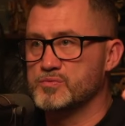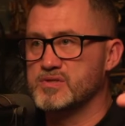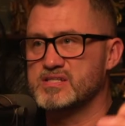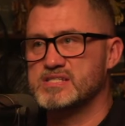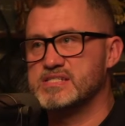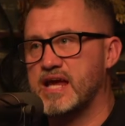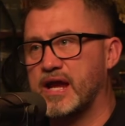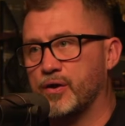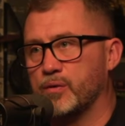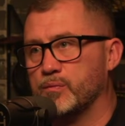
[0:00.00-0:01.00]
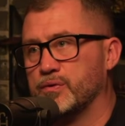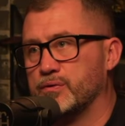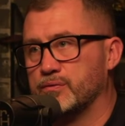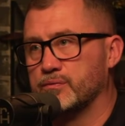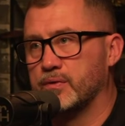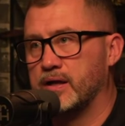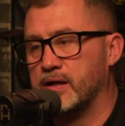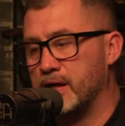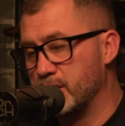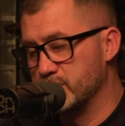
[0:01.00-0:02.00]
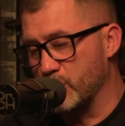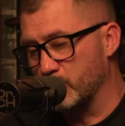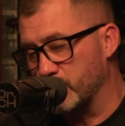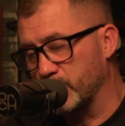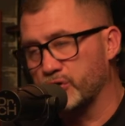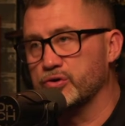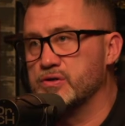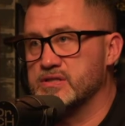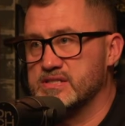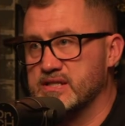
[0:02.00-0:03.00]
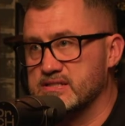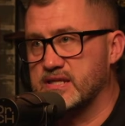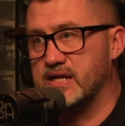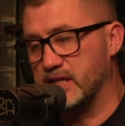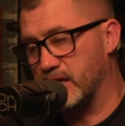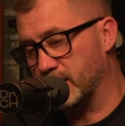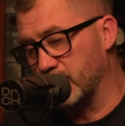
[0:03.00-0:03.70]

It's right. terrible. Right. right. So congruency is key. Like